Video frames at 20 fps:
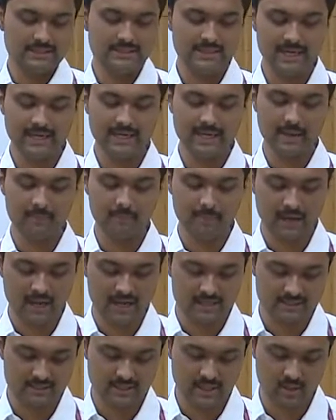Sri K.
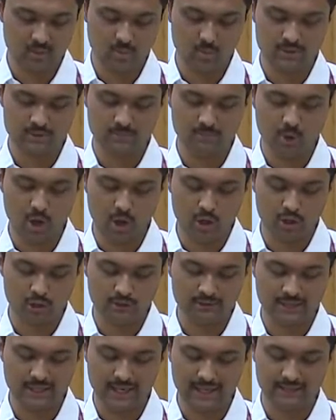Parasaran was born
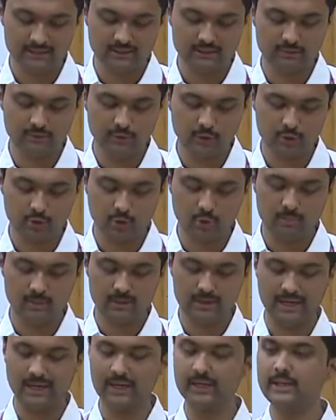on the 9th of
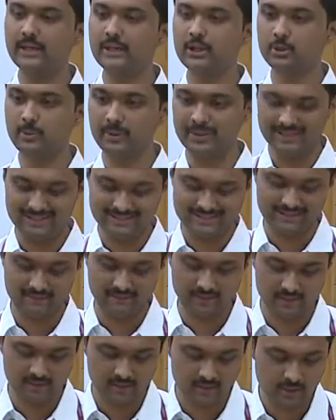October
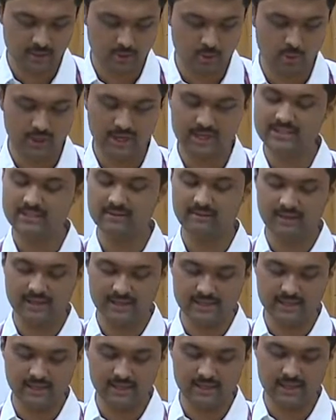1927 to
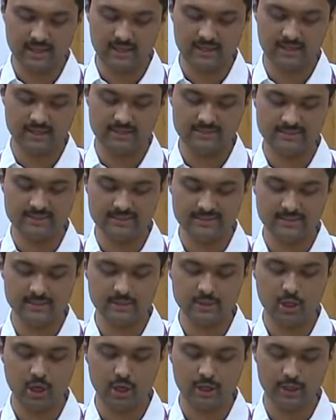Keshava Iyengar, a
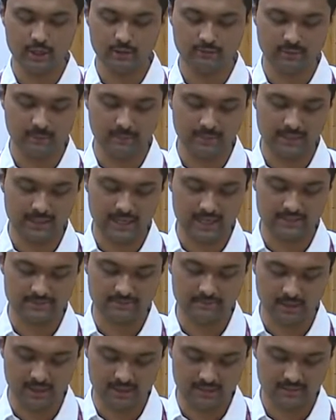seasoned doyen of the Madras
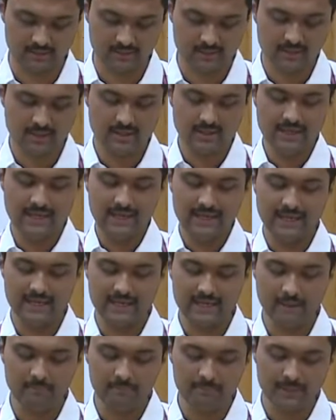Bar.
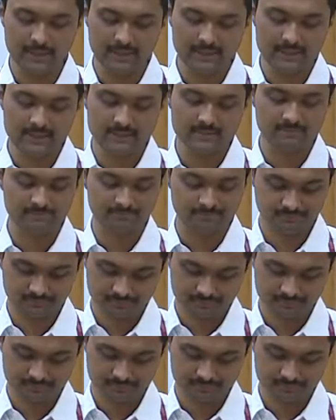He completed